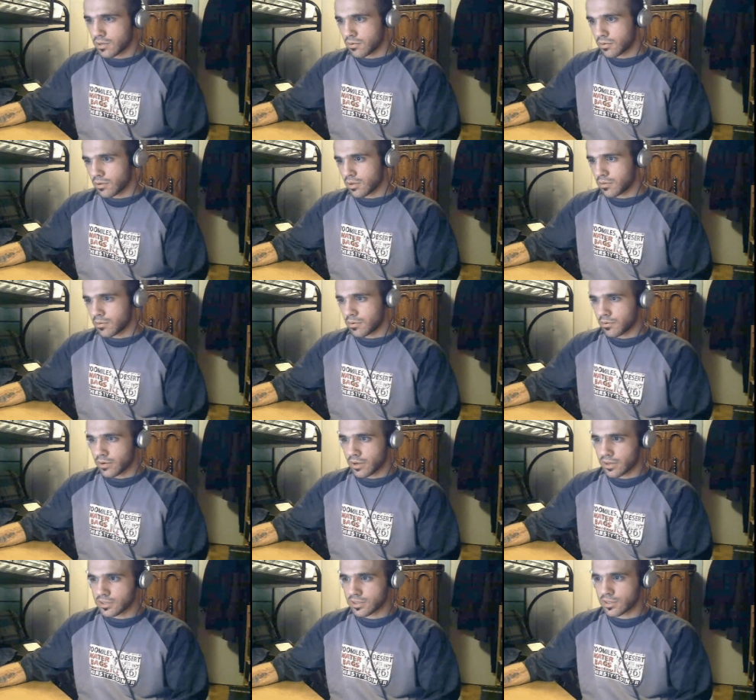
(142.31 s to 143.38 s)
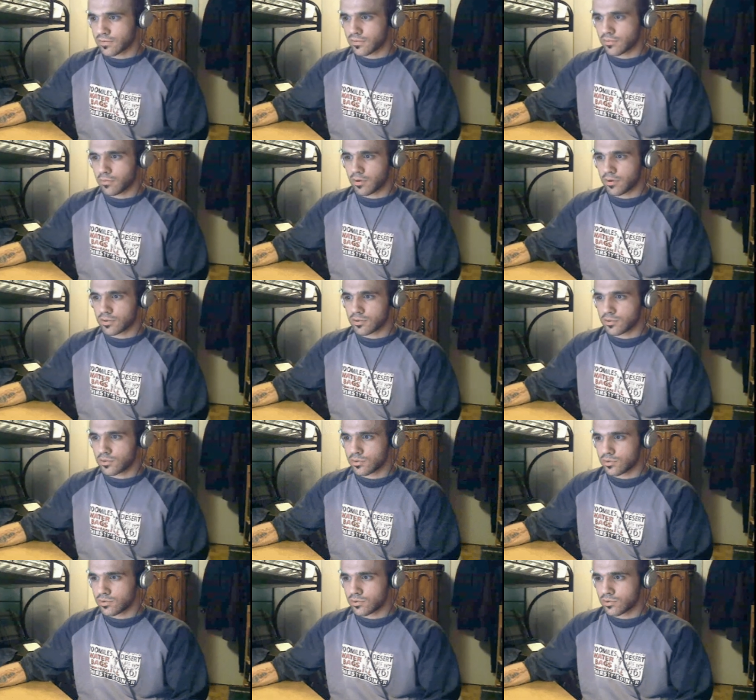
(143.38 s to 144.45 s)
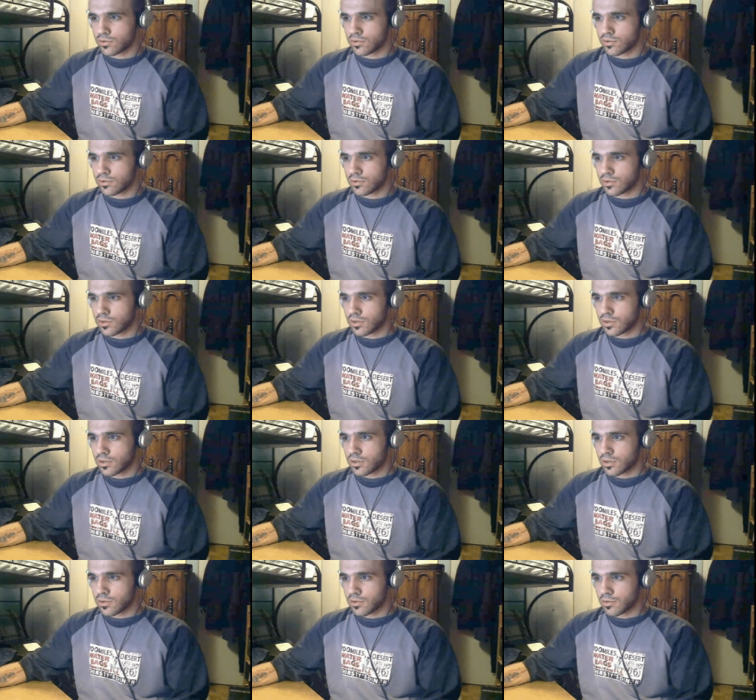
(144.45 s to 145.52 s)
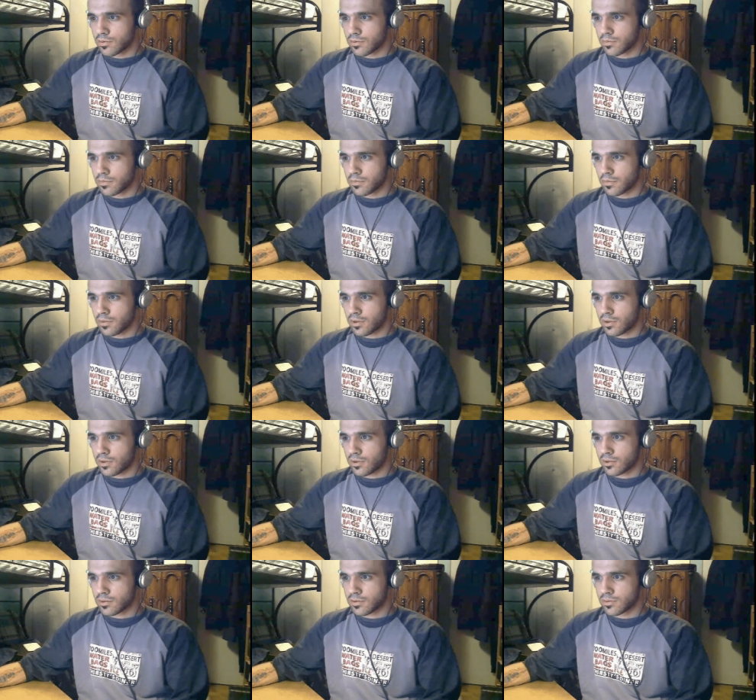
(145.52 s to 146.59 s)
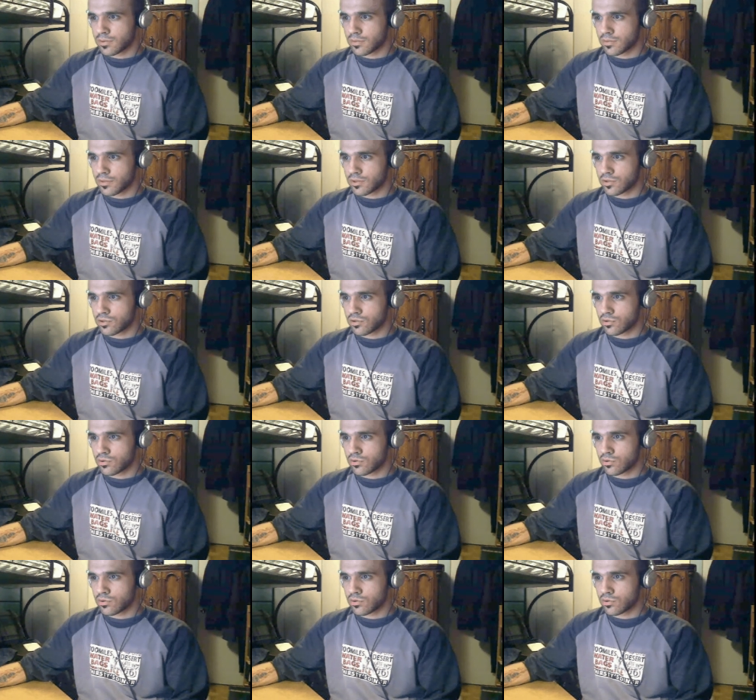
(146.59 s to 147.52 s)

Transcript: yeah, people were asking for part two blah, blah, blah. this is the best show